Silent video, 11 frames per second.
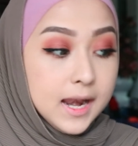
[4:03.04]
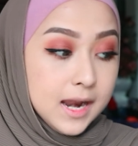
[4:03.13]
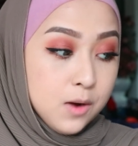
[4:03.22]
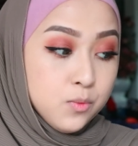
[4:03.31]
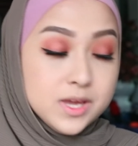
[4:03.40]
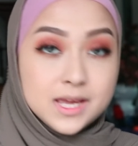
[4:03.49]
and
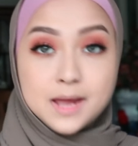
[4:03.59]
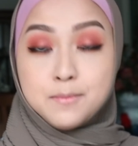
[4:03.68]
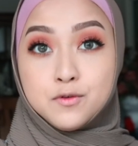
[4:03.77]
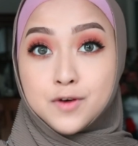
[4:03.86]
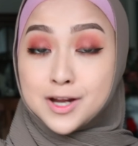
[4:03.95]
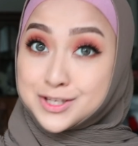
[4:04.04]
now we can
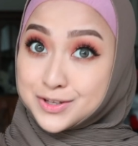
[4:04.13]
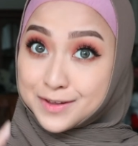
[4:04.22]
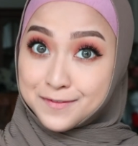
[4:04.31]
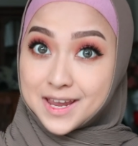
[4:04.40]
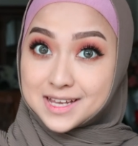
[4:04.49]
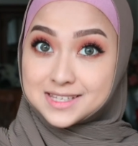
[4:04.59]
move on to the
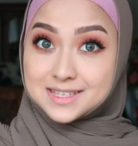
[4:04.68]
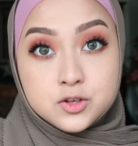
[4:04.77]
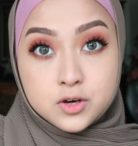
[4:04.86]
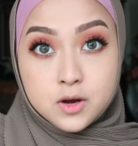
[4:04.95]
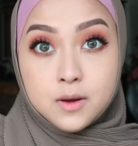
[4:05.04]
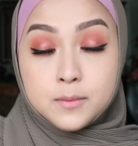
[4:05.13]
face. So
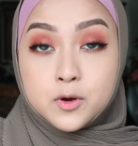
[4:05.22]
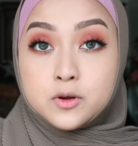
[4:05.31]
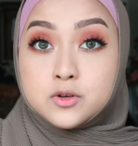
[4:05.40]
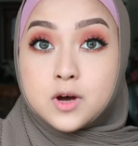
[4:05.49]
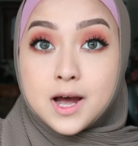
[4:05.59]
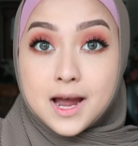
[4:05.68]
now I'm going
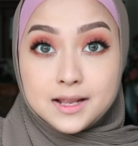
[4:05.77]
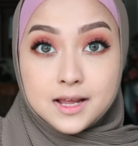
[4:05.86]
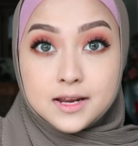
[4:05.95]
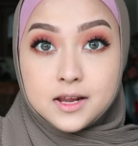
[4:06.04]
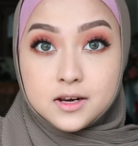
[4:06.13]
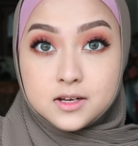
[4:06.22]
to
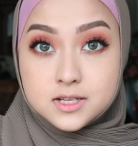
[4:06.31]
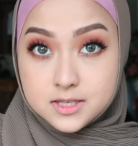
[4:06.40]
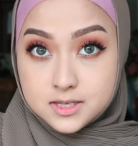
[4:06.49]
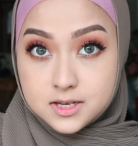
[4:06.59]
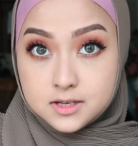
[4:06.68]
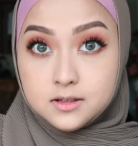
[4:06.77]
highlight and
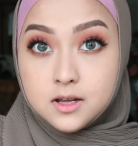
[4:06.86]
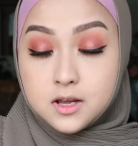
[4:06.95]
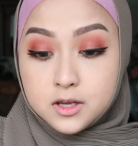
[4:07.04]
conceal